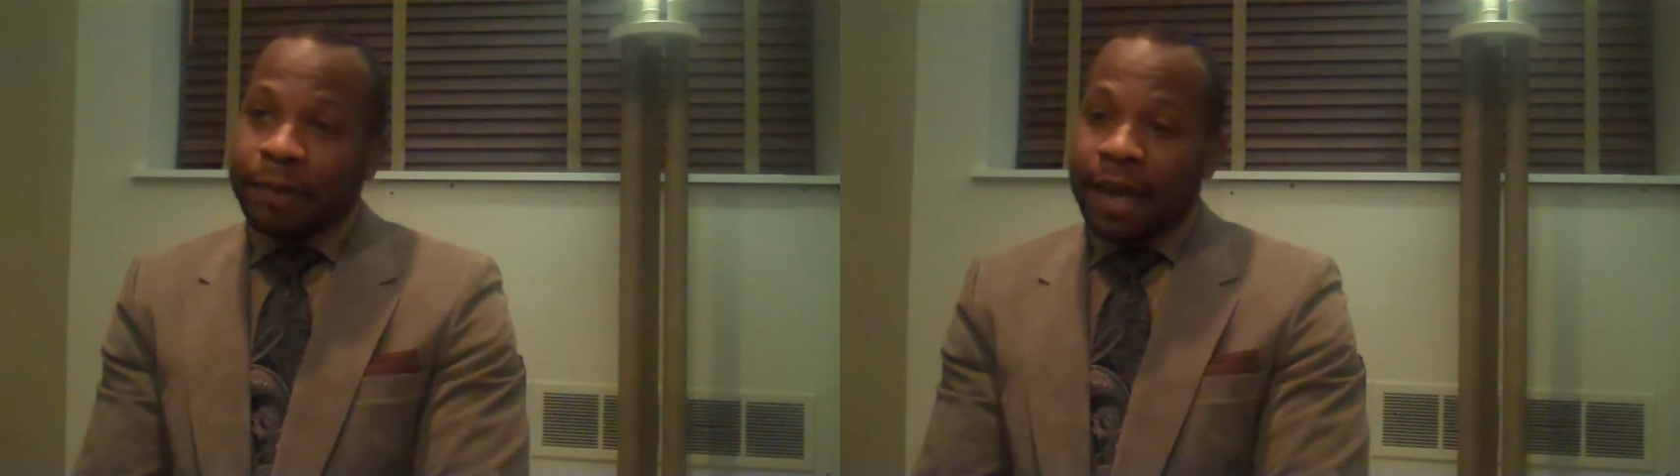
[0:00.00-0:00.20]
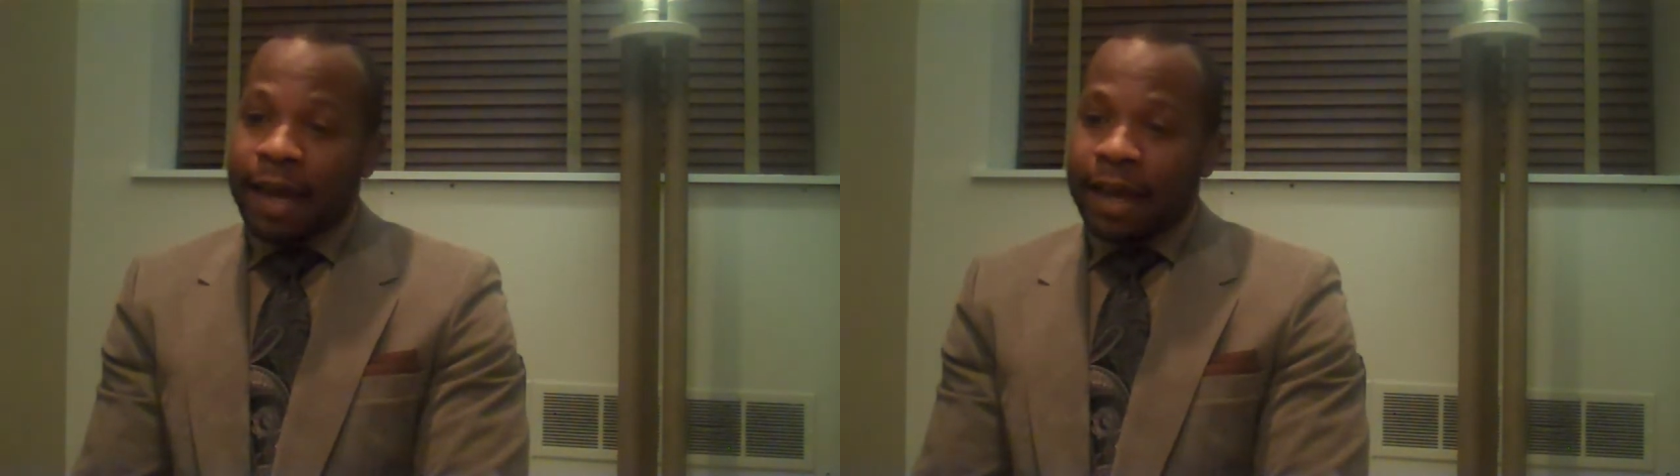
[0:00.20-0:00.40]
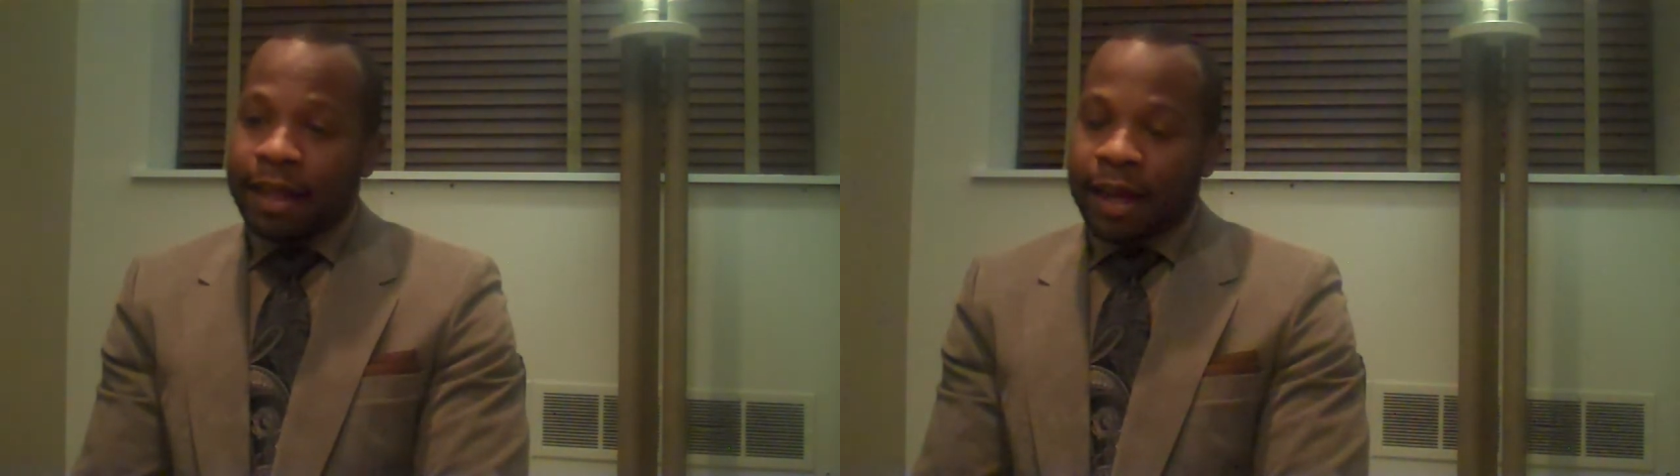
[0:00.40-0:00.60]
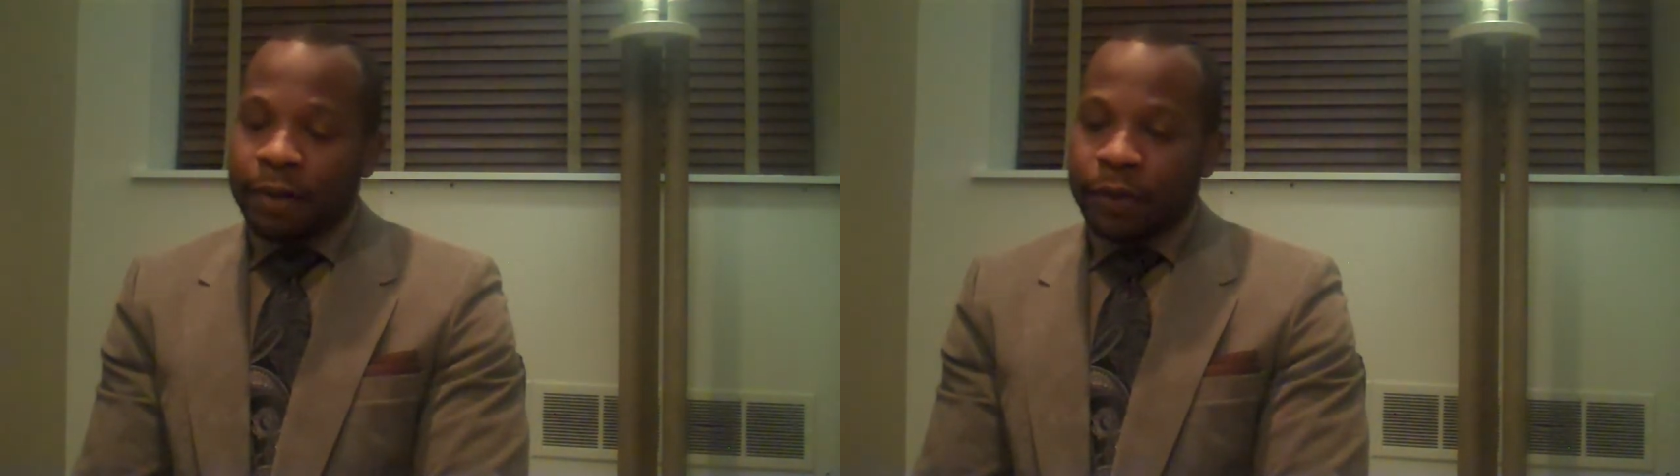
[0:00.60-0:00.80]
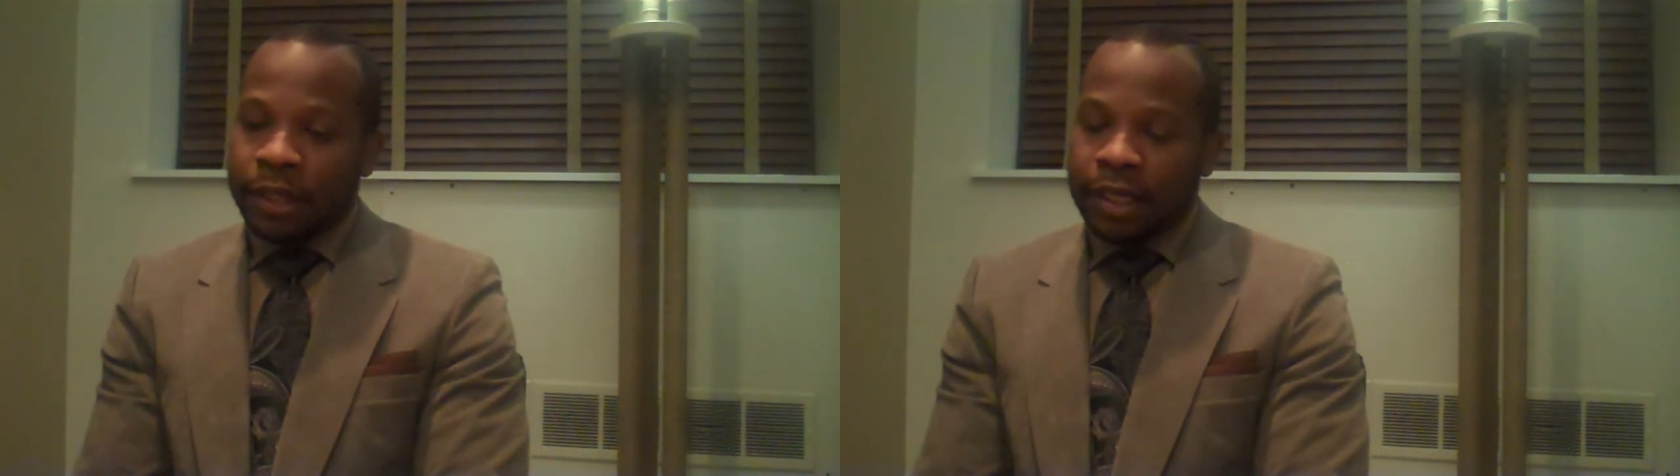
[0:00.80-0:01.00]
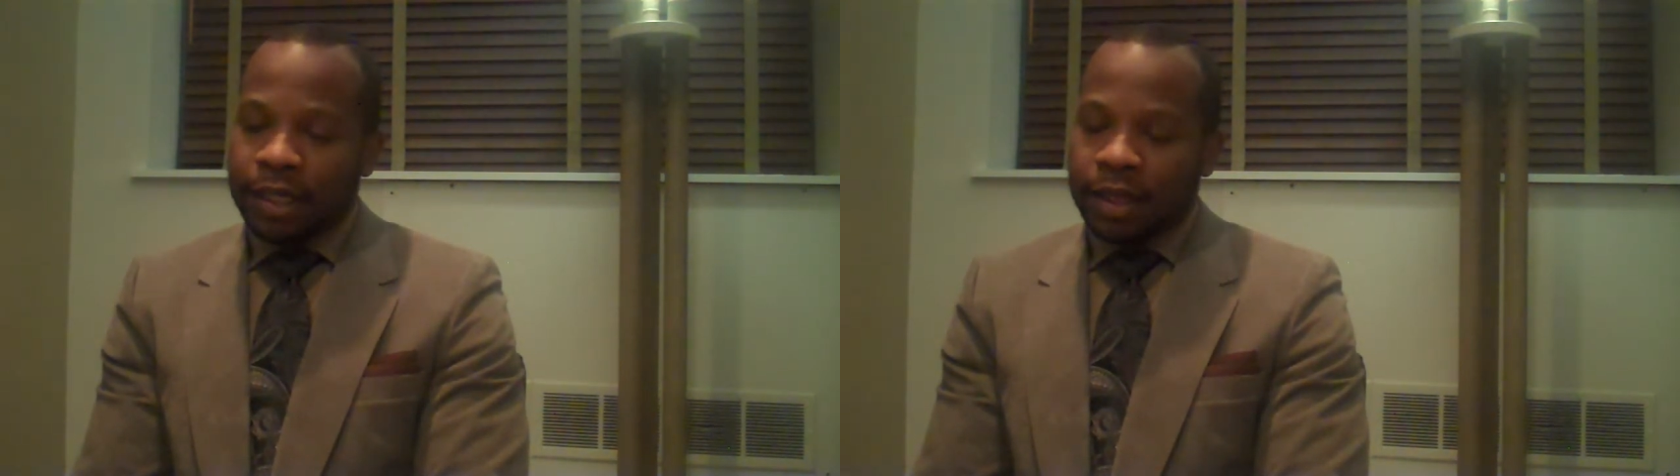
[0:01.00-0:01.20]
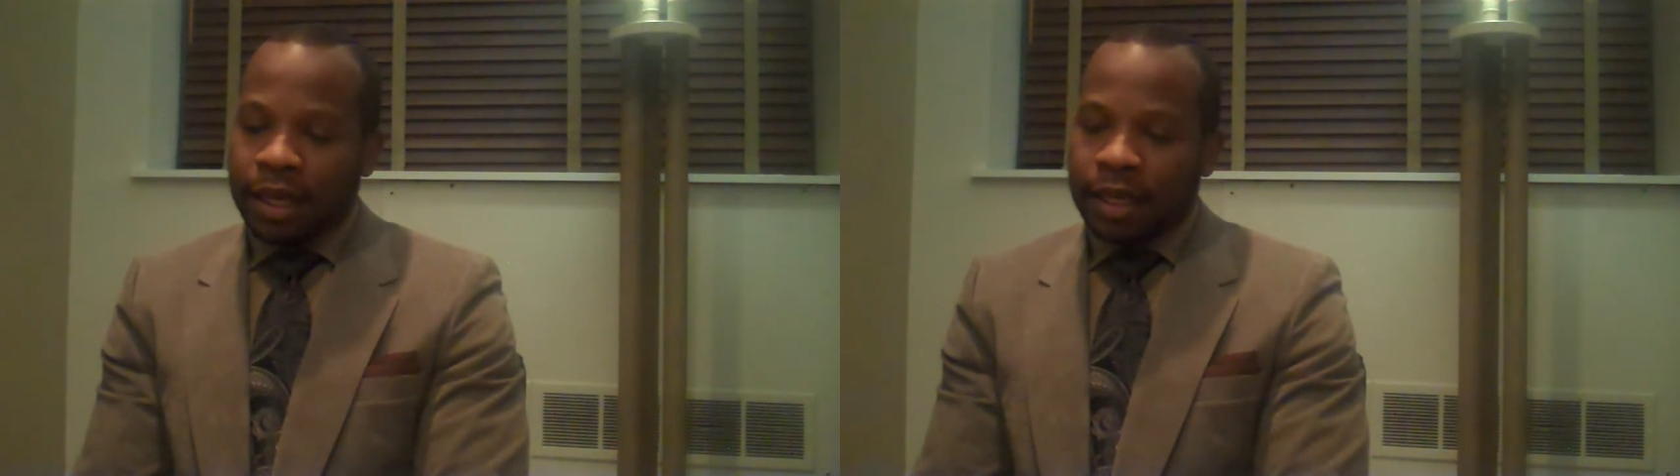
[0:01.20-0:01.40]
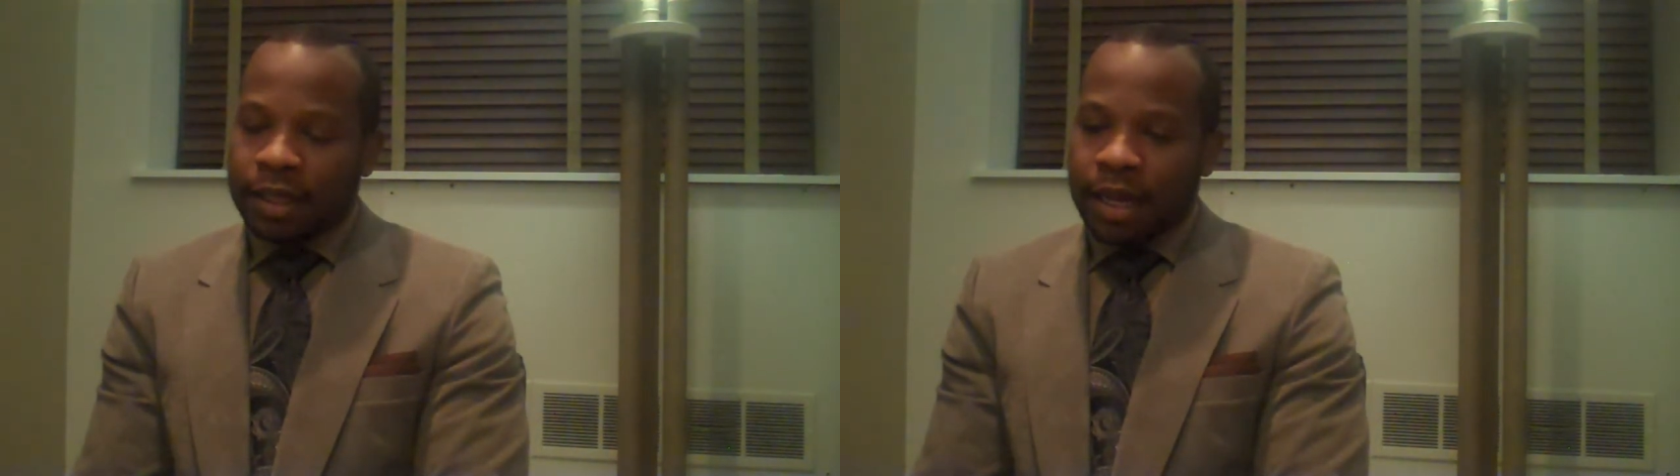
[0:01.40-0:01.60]
I really
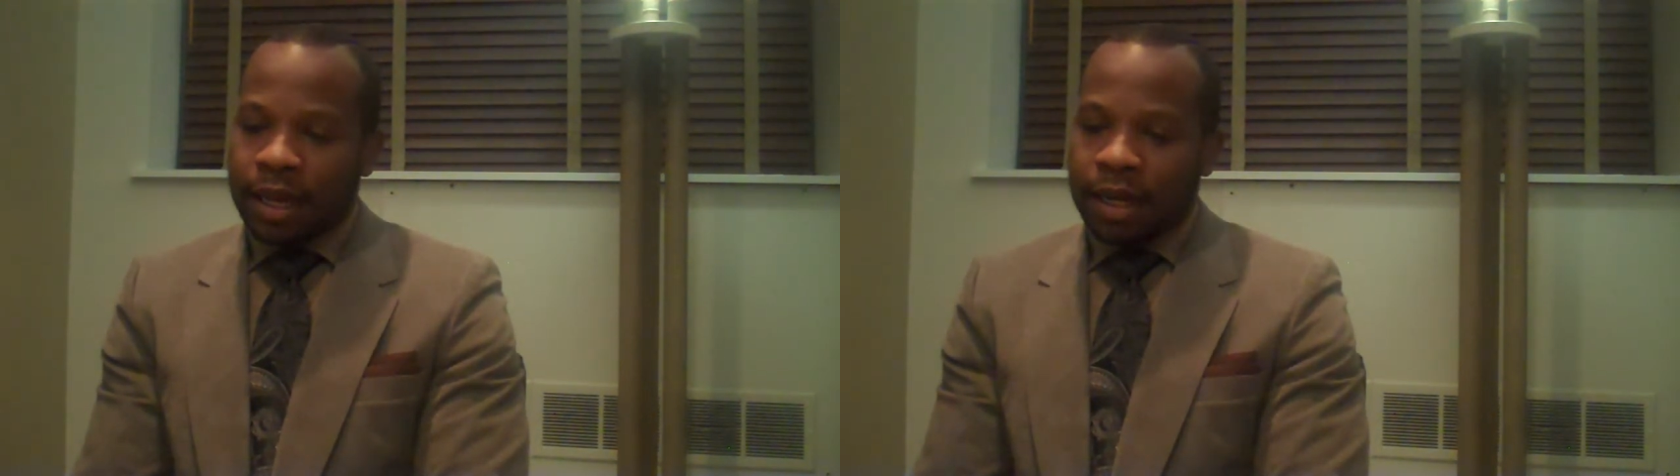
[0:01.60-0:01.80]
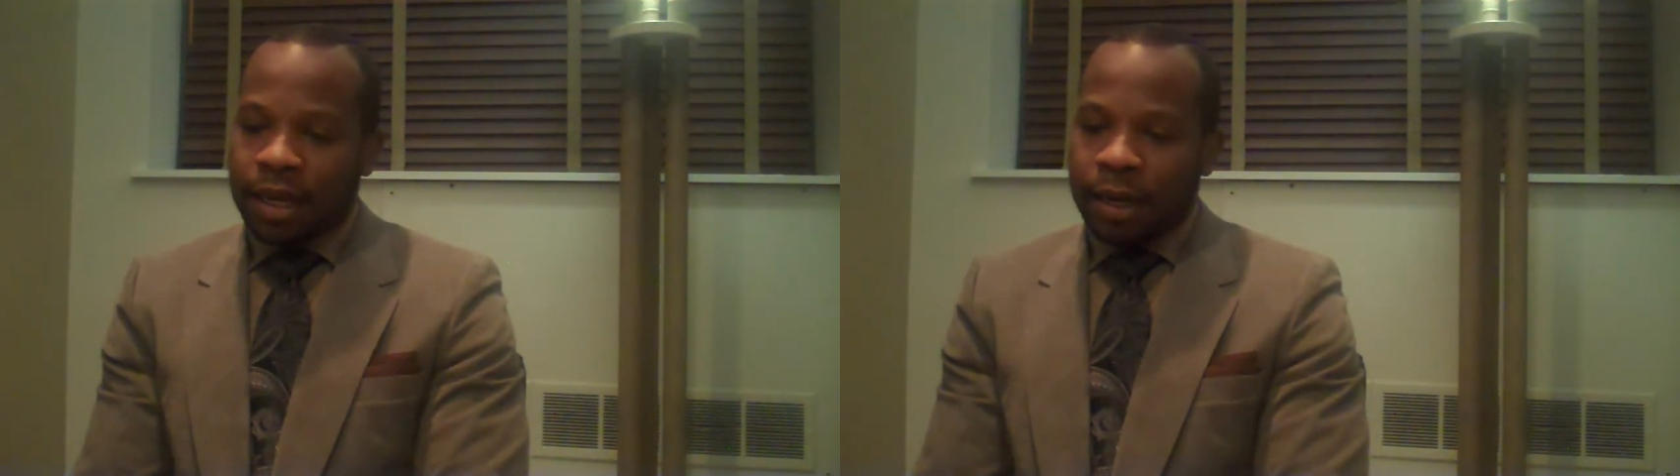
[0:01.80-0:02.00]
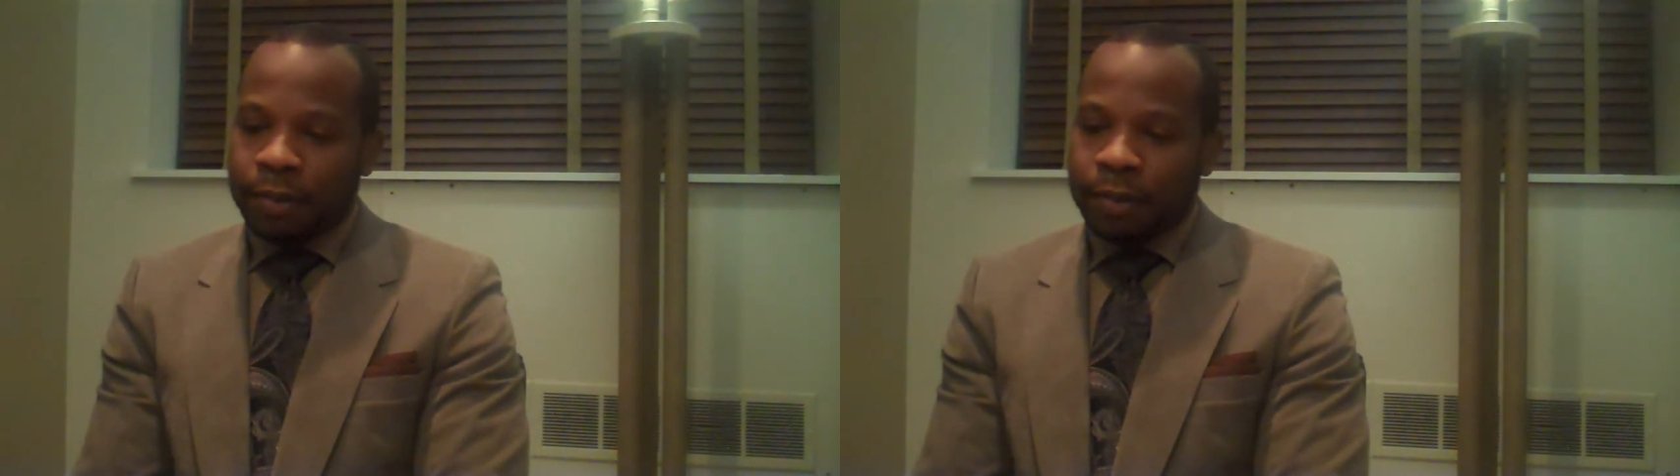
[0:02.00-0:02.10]
think that,